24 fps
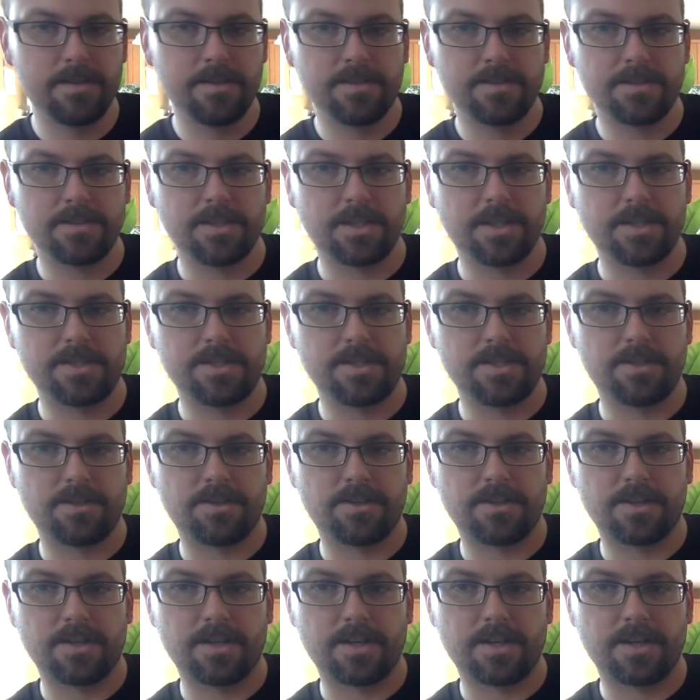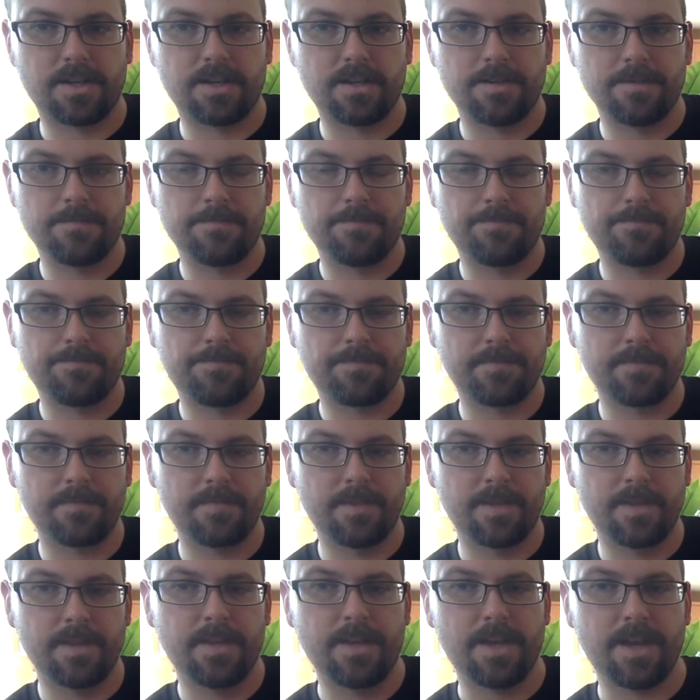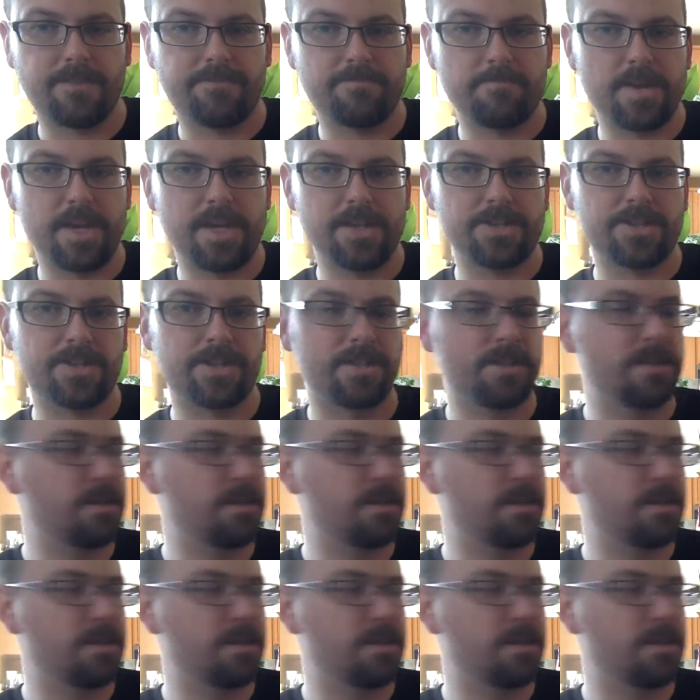So that's your F major.